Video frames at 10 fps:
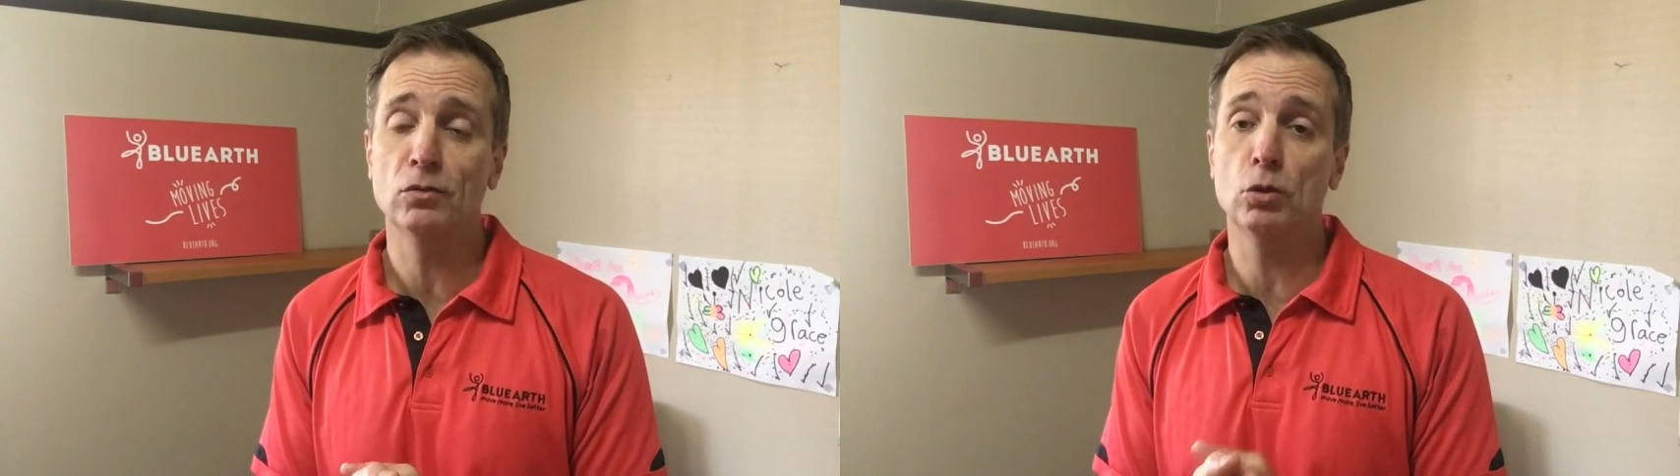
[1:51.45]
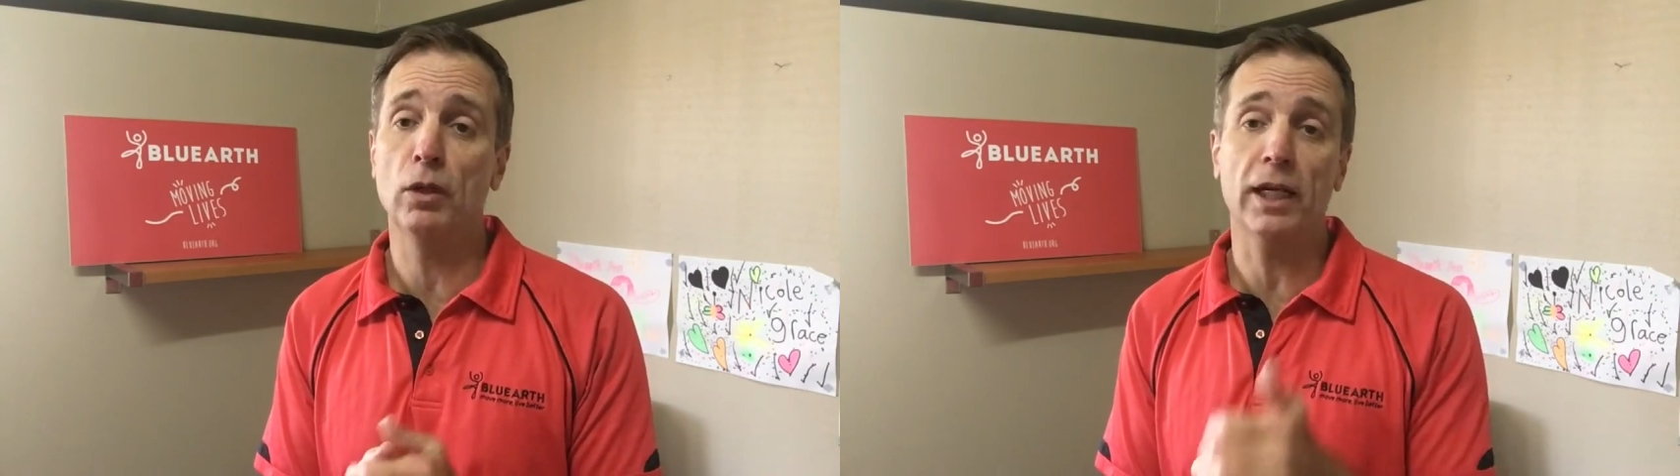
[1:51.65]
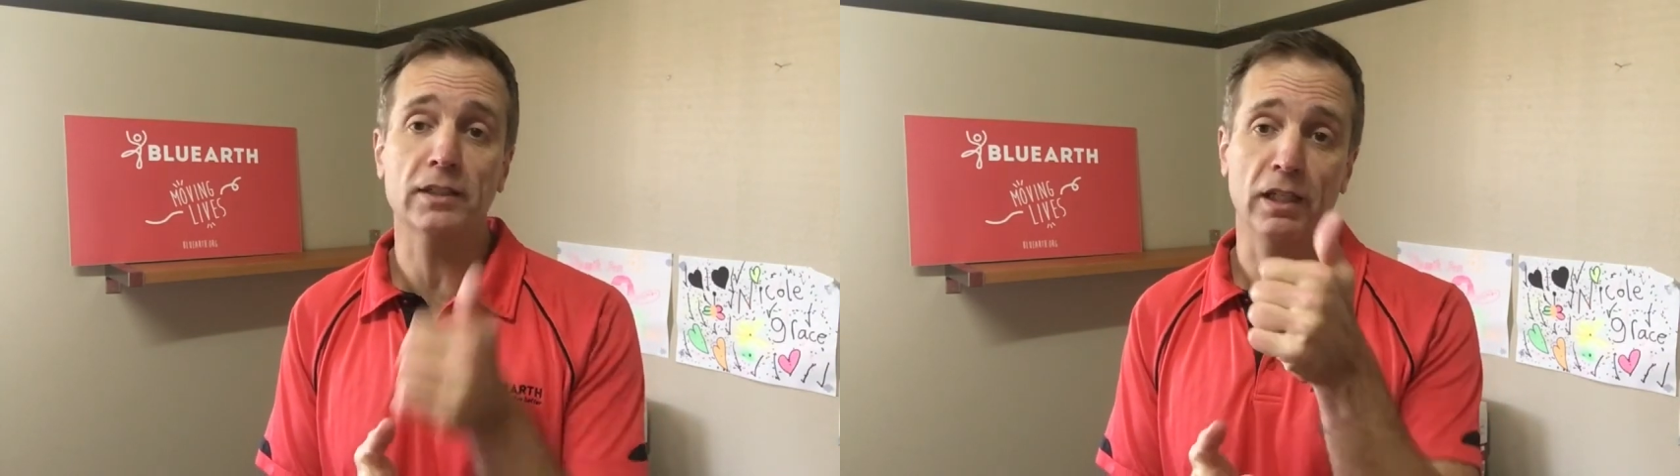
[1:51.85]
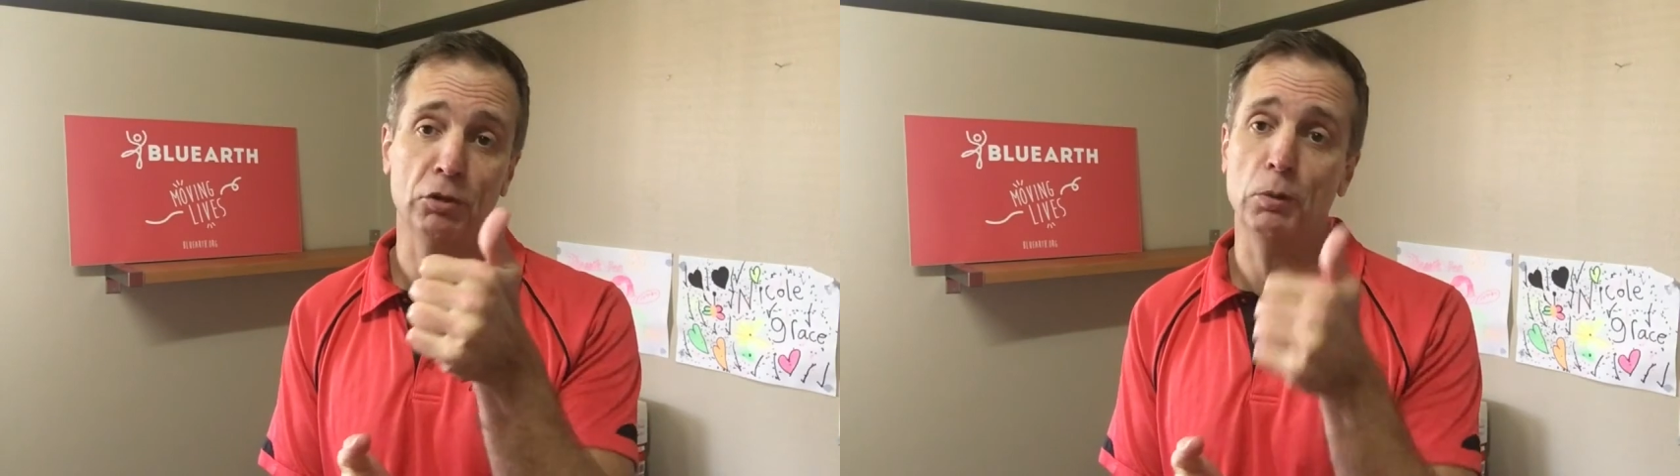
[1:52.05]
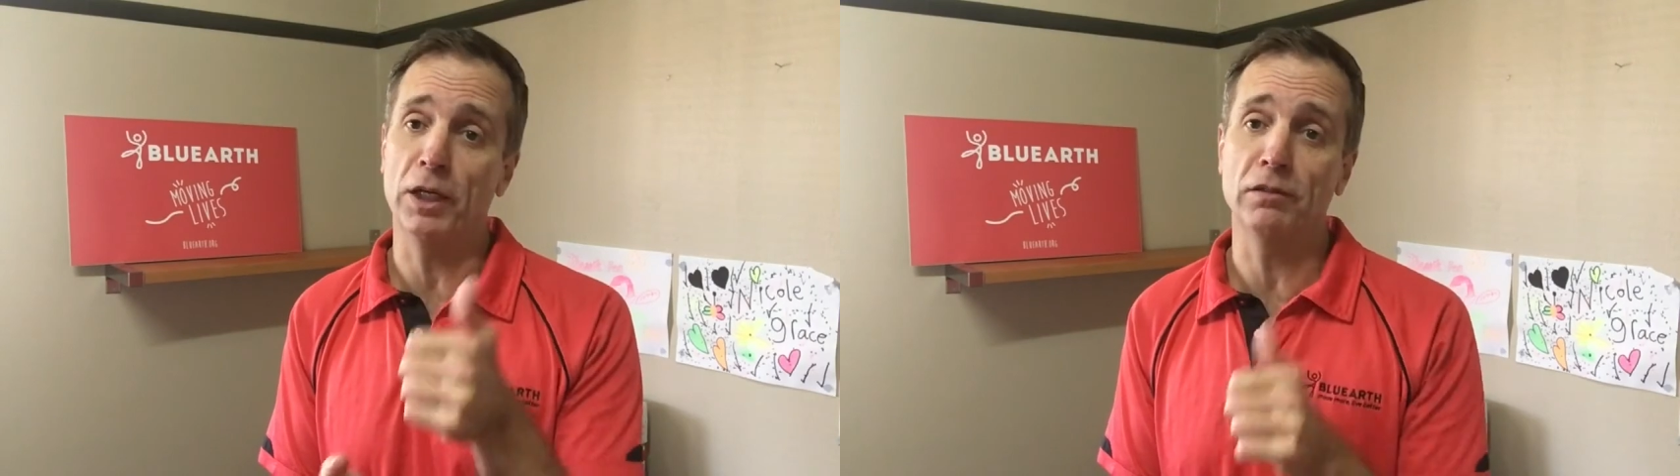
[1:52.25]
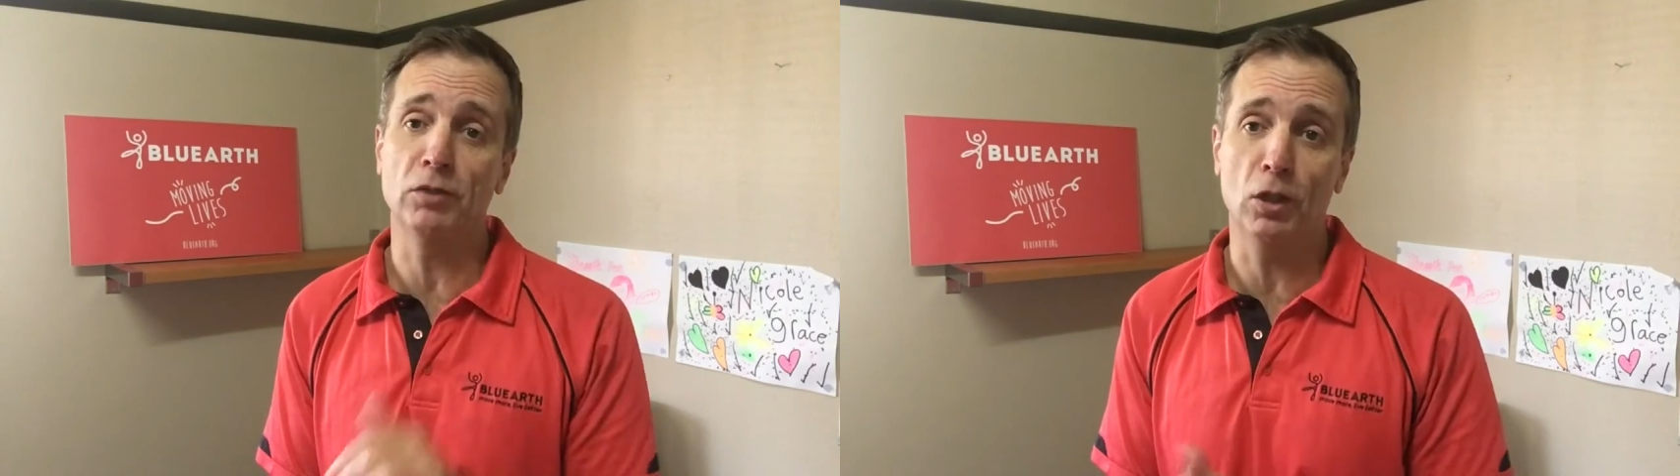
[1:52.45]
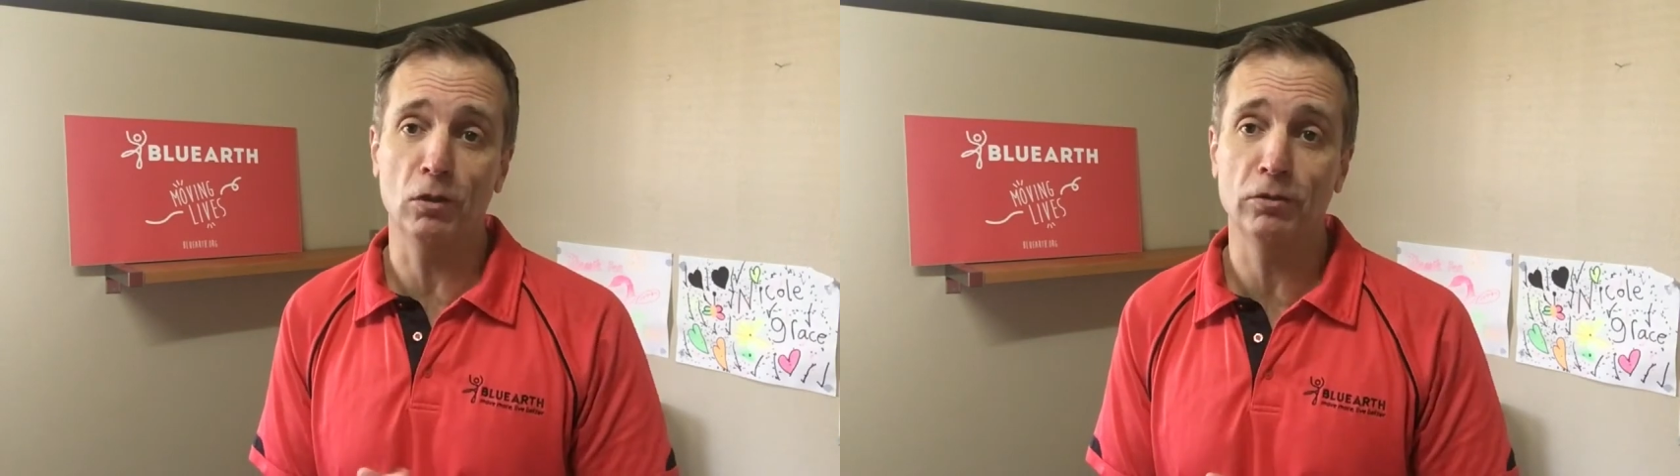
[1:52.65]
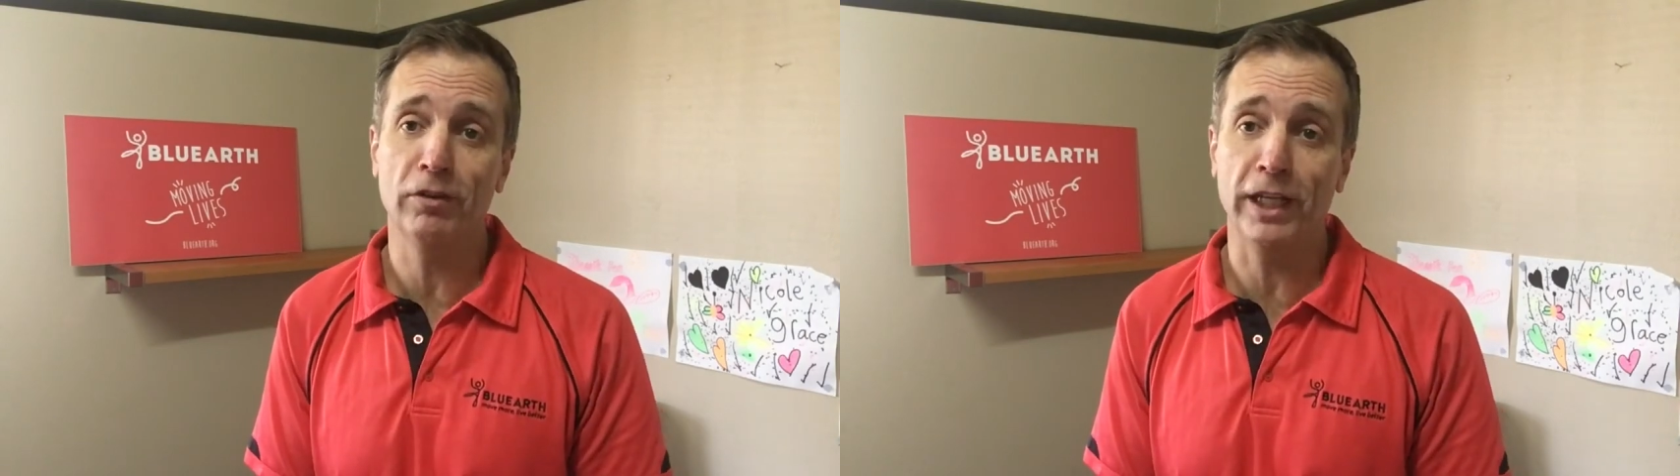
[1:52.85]
Good luck to everyone
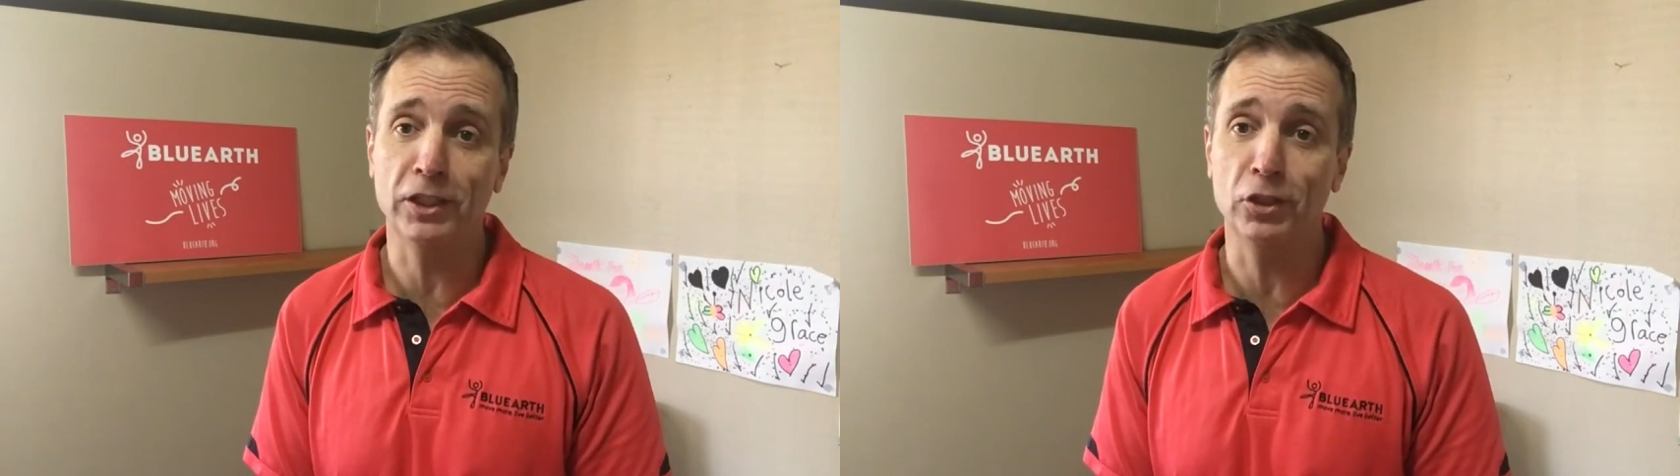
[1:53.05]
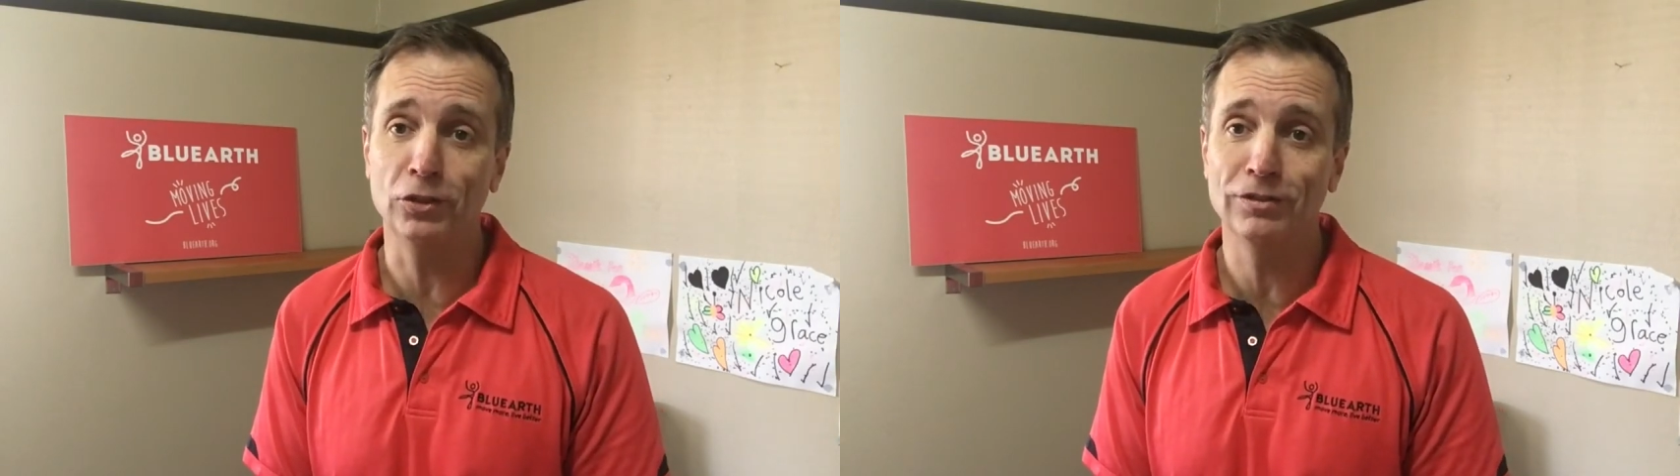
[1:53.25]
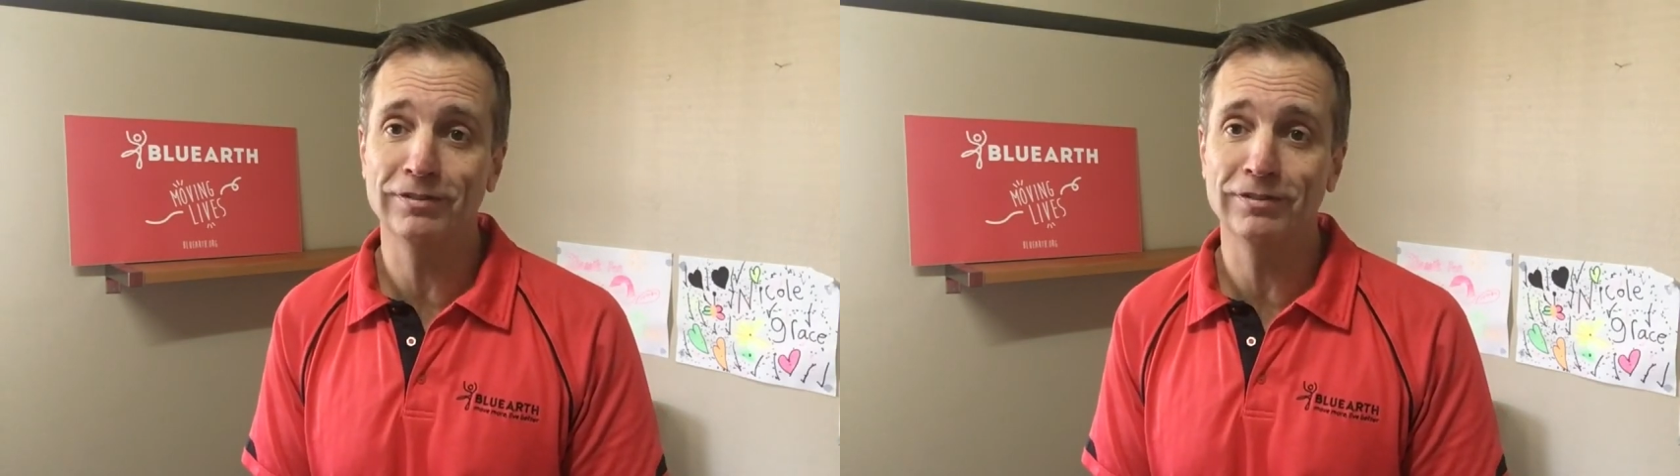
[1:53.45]
involved. Thank you.